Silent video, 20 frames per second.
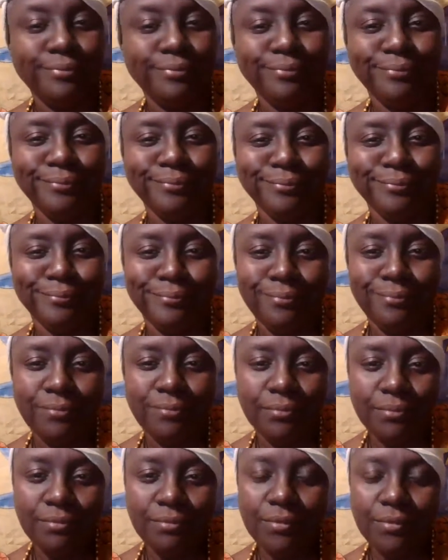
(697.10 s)

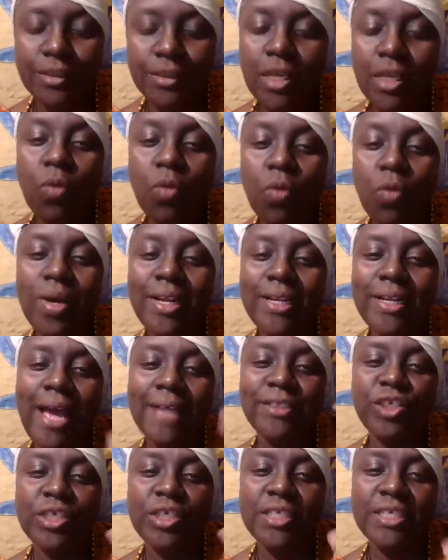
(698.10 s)
What did
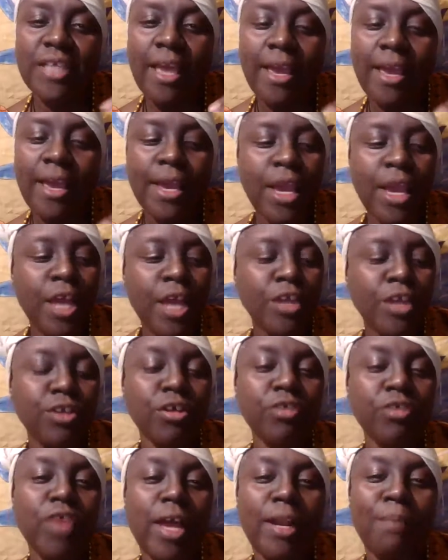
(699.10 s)
I just say?
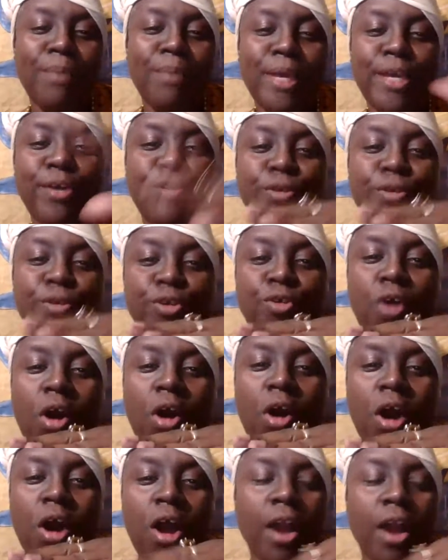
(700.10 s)
You're trying to be who you
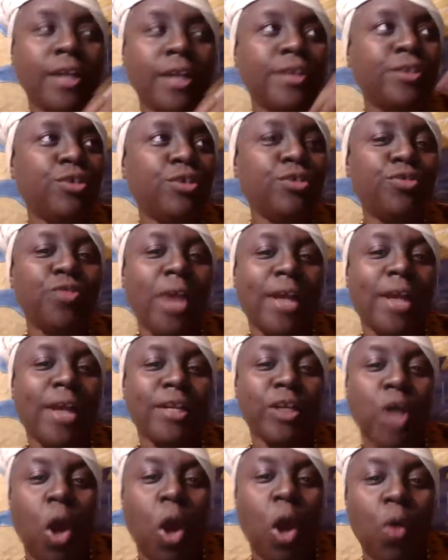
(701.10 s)
are. You're
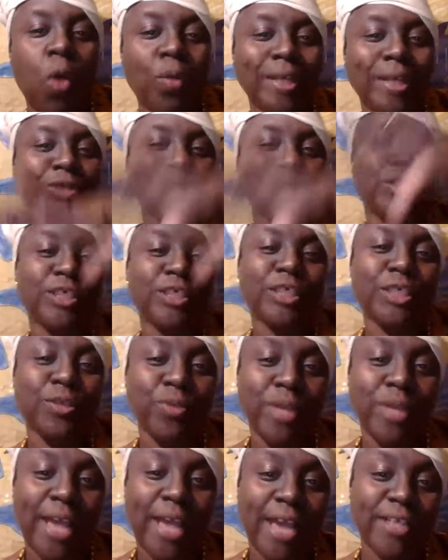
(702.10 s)
trying to go into this
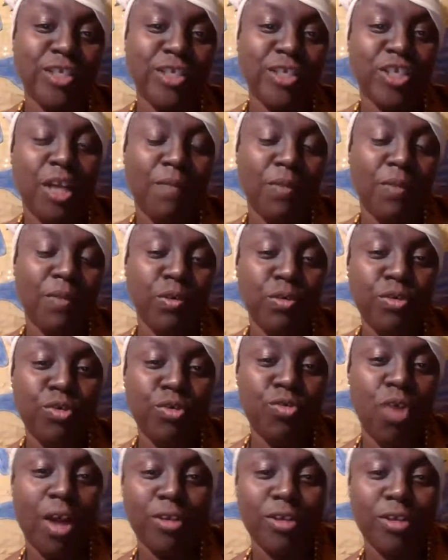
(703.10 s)
creation of who
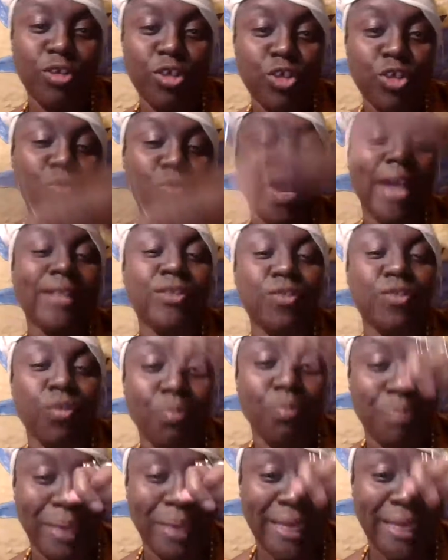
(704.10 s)
you are. You're trying
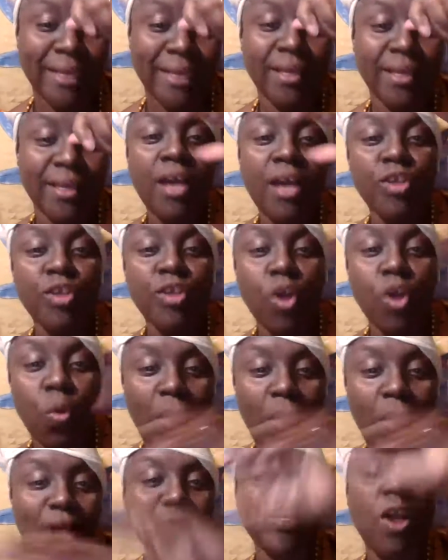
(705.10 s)
to be. You're
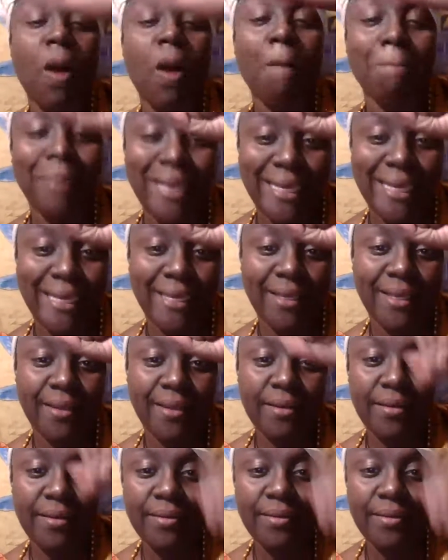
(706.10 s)
working on being.